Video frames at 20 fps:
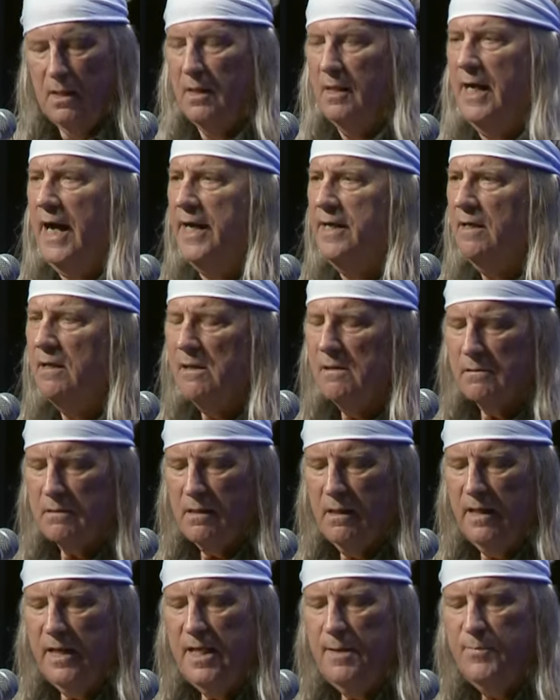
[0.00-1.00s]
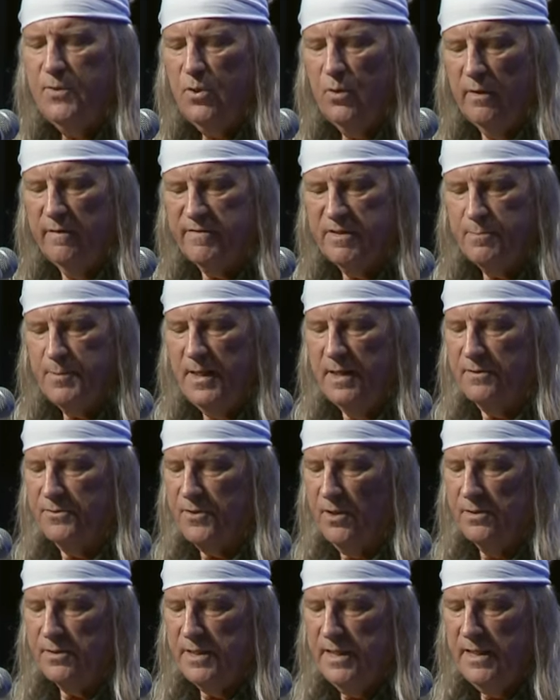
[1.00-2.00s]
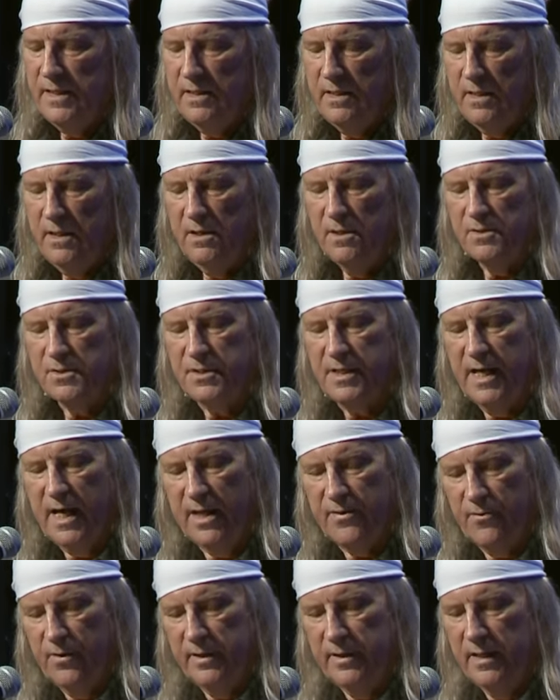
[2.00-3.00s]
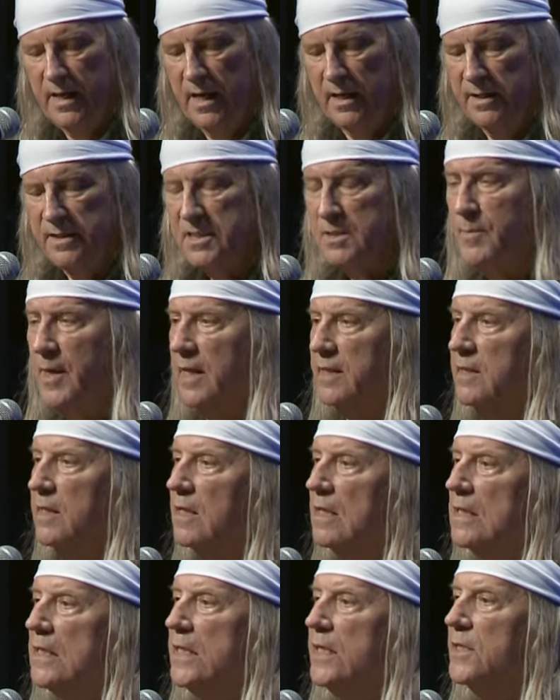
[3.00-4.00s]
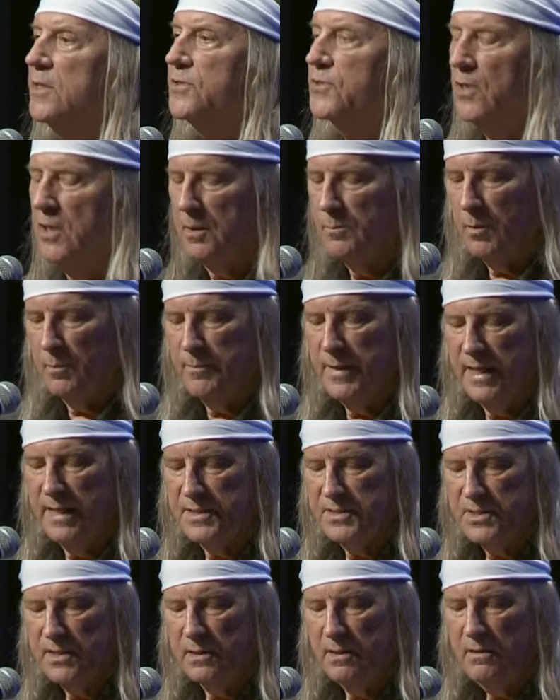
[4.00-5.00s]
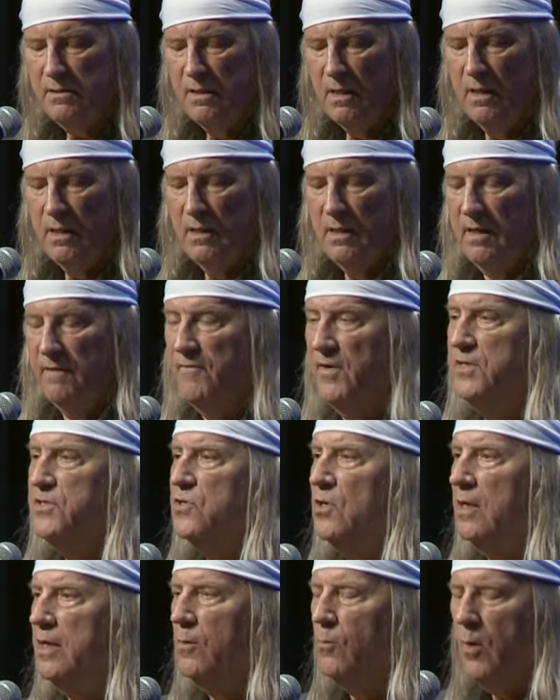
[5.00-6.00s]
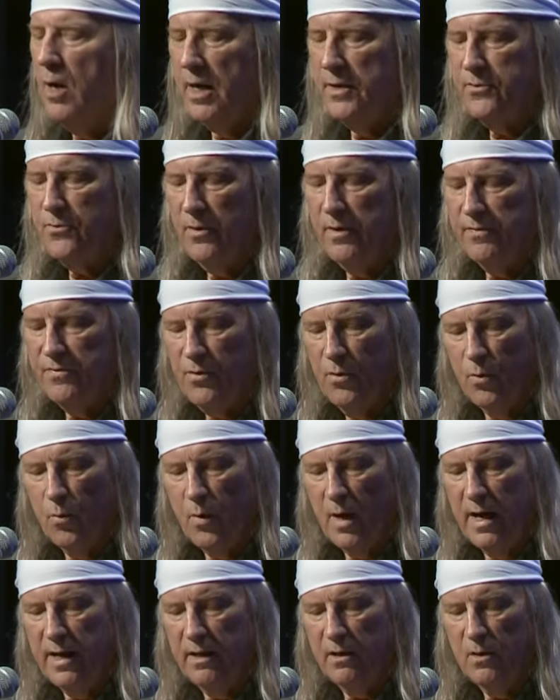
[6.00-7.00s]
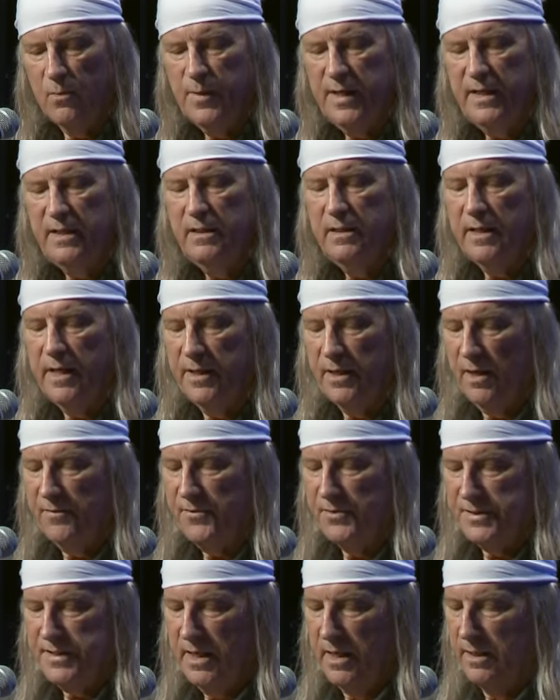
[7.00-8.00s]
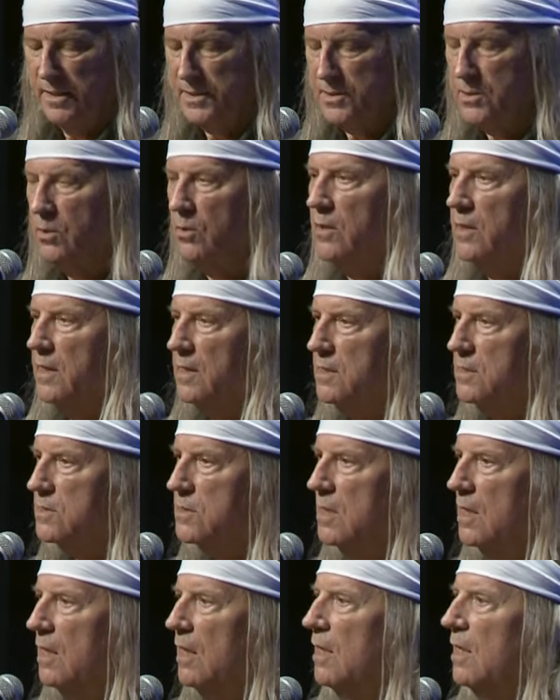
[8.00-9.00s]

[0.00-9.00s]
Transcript: Lighthall claimed to have spent 13 years gathering knowledge about the Indians' herbal medicine, eventually wandering through Wyoming and other territories.